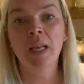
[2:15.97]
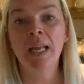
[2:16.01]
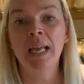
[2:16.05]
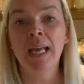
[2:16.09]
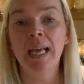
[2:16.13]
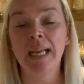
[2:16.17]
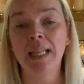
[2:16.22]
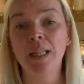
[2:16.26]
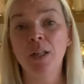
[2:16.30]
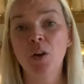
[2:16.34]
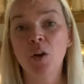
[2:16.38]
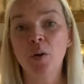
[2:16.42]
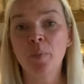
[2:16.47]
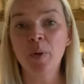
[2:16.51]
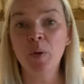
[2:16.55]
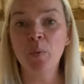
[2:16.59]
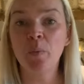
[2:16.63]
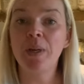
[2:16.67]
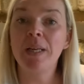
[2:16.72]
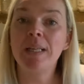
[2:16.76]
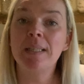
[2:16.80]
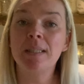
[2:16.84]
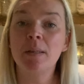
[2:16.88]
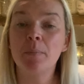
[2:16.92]
In the coming
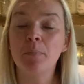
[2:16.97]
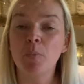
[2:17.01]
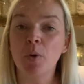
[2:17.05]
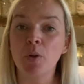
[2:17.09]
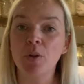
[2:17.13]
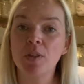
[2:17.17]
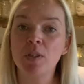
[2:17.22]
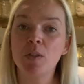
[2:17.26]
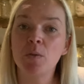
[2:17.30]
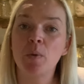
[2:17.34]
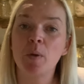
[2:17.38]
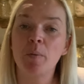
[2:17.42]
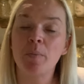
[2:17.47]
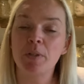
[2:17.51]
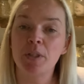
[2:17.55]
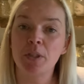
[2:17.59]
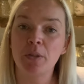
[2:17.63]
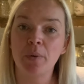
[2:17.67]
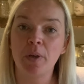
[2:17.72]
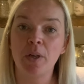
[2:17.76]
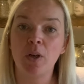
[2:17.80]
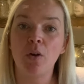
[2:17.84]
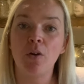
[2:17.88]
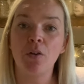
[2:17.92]
weeks and months, we'll be
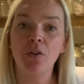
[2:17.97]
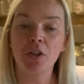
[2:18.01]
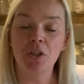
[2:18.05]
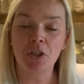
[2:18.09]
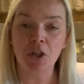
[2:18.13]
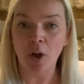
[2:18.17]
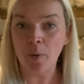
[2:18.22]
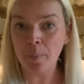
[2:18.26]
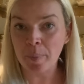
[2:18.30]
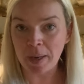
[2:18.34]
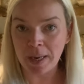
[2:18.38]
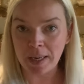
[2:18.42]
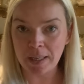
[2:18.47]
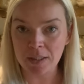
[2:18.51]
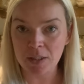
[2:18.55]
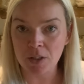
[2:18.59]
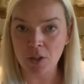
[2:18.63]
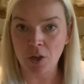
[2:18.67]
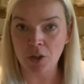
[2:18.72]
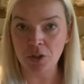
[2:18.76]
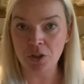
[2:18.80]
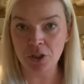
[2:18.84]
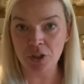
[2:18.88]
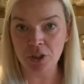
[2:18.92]
doing other topics,
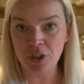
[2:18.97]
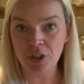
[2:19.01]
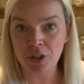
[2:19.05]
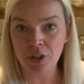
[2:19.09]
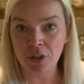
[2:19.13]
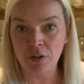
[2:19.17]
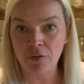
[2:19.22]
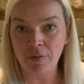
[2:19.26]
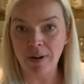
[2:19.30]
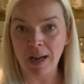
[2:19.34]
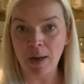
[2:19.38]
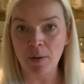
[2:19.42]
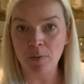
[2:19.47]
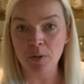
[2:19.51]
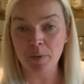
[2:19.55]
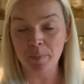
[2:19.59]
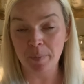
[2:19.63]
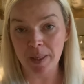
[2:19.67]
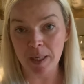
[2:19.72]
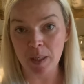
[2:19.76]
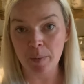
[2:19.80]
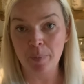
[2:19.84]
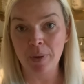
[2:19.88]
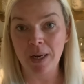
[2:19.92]
not just around
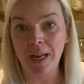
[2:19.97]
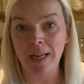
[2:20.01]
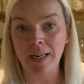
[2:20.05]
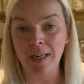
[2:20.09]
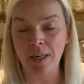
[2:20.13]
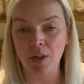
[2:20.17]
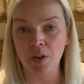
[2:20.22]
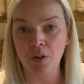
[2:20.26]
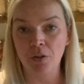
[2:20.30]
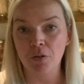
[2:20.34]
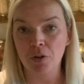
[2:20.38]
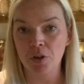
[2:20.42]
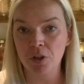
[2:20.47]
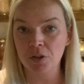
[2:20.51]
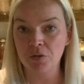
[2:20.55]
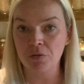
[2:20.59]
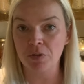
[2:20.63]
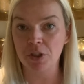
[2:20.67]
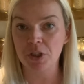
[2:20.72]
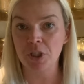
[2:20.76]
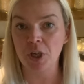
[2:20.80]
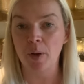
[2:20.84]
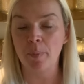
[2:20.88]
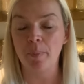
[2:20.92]
meal planning and
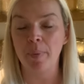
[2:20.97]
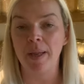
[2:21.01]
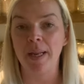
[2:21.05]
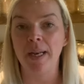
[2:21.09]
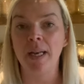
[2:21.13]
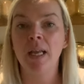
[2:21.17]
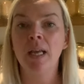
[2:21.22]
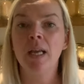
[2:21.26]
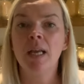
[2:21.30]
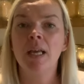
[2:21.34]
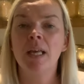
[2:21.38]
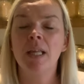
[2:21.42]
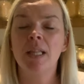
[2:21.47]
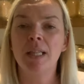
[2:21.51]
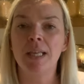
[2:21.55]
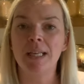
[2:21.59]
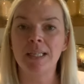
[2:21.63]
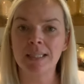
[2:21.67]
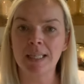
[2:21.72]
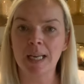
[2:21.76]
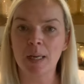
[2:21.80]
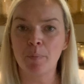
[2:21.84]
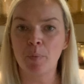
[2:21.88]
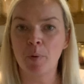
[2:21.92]
grocery shopping,
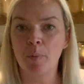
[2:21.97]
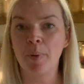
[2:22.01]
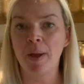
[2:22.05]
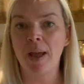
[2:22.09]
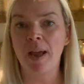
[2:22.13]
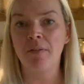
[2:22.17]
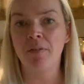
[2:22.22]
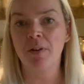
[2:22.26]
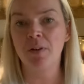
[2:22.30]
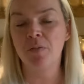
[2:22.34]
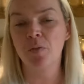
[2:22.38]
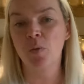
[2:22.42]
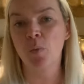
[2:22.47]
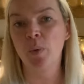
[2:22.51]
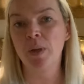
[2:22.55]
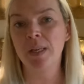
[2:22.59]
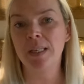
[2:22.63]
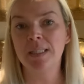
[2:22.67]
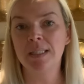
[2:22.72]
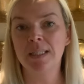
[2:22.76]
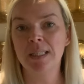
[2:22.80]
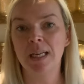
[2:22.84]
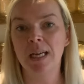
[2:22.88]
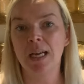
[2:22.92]
things like preparing for
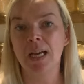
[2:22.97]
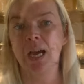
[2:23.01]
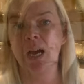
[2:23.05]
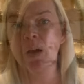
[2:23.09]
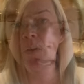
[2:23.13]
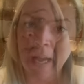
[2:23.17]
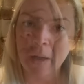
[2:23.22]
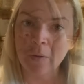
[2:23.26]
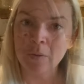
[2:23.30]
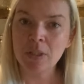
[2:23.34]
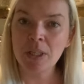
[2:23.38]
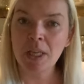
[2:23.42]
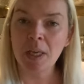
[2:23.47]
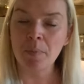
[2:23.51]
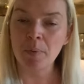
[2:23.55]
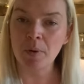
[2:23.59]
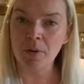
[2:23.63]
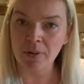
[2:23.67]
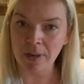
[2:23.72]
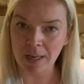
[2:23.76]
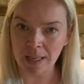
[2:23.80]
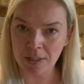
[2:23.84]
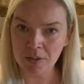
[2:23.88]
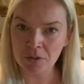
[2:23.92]
winter, how, how to keep
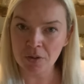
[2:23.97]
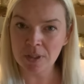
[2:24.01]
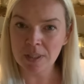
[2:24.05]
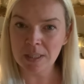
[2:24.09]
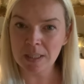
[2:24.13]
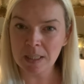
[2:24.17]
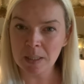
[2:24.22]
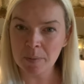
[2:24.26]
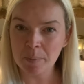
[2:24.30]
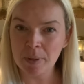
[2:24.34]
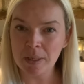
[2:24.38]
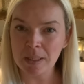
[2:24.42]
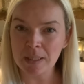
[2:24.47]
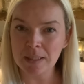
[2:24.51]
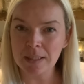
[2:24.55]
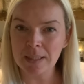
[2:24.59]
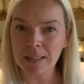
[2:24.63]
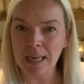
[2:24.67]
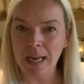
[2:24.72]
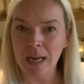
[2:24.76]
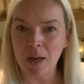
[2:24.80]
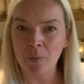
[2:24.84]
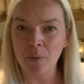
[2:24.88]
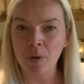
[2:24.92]
your electricity bills
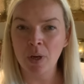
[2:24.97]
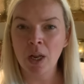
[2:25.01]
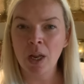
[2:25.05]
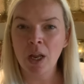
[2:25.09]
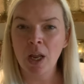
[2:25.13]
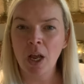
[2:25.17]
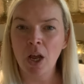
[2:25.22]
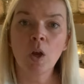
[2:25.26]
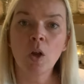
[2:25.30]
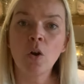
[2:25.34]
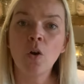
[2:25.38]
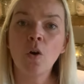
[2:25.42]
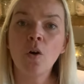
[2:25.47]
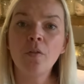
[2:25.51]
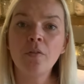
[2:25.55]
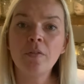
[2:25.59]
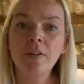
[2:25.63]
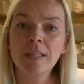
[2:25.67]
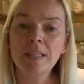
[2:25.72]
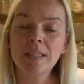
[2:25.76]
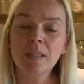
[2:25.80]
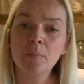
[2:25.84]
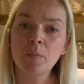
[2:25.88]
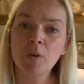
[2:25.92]
down, and
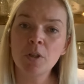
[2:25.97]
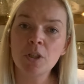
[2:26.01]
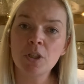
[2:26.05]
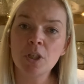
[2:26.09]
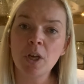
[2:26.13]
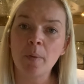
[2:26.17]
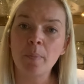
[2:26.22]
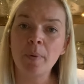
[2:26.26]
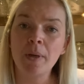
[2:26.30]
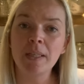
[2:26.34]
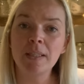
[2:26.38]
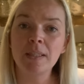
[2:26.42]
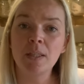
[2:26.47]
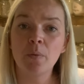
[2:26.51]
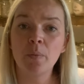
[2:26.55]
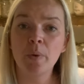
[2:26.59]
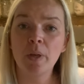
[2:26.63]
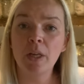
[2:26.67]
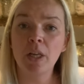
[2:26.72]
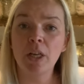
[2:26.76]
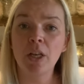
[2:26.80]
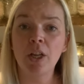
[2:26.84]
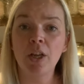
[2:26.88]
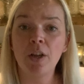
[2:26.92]
hopefully some other topics that we
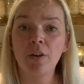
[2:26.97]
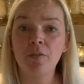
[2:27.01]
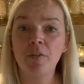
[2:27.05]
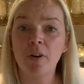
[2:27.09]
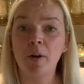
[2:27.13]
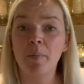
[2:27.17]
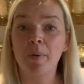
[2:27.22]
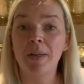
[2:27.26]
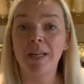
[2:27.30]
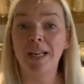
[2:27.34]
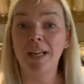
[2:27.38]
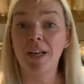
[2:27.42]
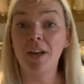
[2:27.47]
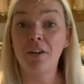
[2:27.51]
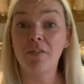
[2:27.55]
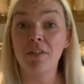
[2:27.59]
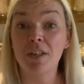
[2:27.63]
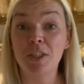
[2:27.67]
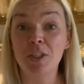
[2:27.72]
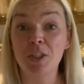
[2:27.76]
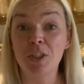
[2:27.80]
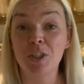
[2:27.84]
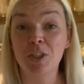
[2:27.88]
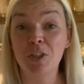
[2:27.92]
can learn from and
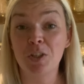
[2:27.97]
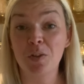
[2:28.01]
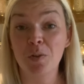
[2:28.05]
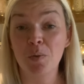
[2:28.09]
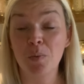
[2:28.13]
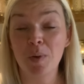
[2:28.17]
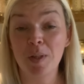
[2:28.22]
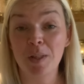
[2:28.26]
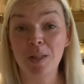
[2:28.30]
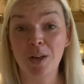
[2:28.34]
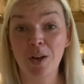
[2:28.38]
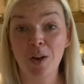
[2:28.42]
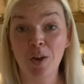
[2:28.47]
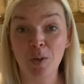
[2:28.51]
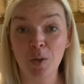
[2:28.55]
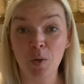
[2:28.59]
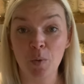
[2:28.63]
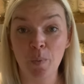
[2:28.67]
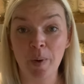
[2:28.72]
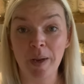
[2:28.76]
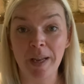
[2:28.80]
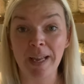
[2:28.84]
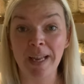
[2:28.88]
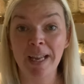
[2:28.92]
encourage each other with along the
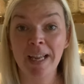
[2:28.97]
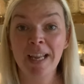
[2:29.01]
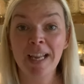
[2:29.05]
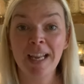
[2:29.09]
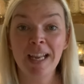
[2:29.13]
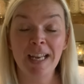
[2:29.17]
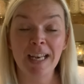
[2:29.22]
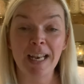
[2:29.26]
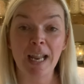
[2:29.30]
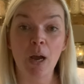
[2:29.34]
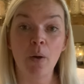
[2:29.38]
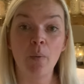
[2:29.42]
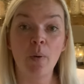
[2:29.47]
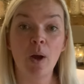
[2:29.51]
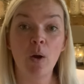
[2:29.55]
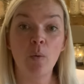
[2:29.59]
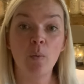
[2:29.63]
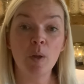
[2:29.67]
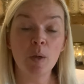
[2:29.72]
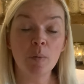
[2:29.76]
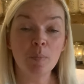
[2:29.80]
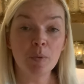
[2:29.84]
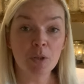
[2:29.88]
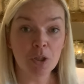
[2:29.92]
way. Now, I
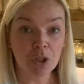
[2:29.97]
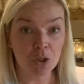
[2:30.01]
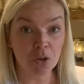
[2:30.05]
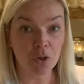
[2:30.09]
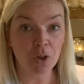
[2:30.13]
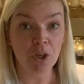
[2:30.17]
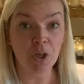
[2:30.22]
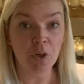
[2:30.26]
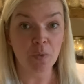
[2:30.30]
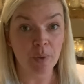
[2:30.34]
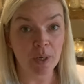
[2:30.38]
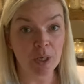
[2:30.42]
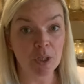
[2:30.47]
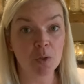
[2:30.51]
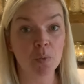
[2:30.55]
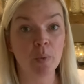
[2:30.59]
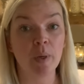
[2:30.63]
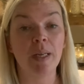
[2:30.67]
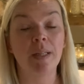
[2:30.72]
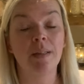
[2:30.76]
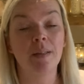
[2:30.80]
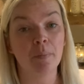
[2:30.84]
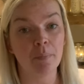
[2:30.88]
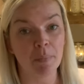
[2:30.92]
will be showing you each
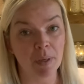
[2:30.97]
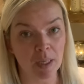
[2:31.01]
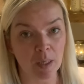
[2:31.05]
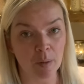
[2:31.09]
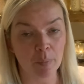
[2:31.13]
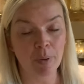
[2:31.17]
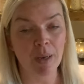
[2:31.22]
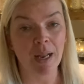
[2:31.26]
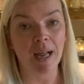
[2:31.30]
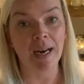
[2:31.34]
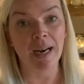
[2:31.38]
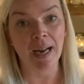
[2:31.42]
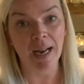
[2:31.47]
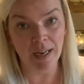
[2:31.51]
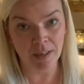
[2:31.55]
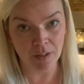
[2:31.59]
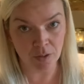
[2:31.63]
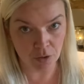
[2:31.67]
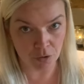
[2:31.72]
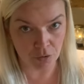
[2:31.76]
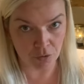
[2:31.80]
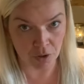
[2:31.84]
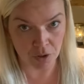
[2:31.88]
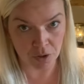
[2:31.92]
week the meal plan and
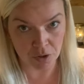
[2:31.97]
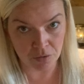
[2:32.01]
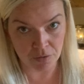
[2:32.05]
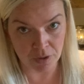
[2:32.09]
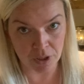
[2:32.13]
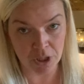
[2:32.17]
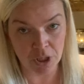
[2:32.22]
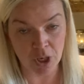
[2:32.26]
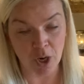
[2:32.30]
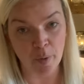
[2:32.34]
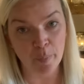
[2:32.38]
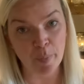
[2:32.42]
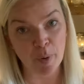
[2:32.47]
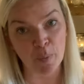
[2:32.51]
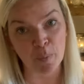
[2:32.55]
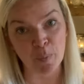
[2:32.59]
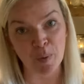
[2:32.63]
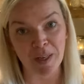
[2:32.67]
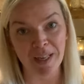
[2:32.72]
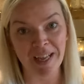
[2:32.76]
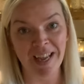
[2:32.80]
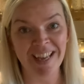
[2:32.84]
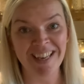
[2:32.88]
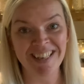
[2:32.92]
the grocery shop, and
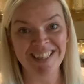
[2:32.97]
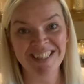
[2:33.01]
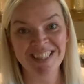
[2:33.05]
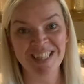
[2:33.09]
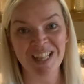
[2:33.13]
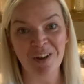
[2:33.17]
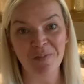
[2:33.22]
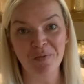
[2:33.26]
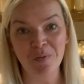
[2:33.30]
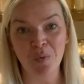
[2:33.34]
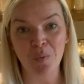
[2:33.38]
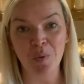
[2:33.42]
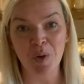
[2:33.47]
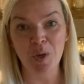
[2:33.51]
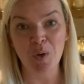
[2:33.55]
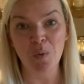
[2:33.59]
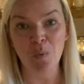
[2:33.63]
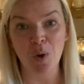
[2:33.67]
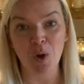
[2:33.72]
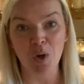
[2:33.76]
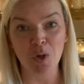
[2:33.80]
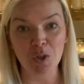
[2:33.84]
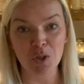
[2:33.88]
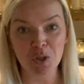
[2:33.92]
we'll get into that for week
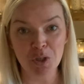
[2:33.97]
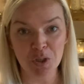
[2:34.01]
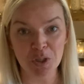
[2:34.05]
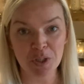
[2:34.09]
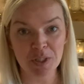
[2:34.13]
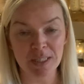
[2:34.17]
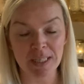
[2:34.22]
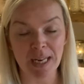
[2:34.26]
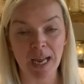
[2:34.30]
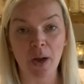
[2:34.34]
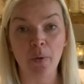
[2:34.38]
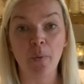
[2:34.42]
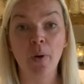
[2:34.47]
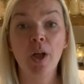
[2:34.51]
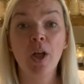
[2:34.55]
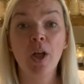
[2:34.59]
one just now.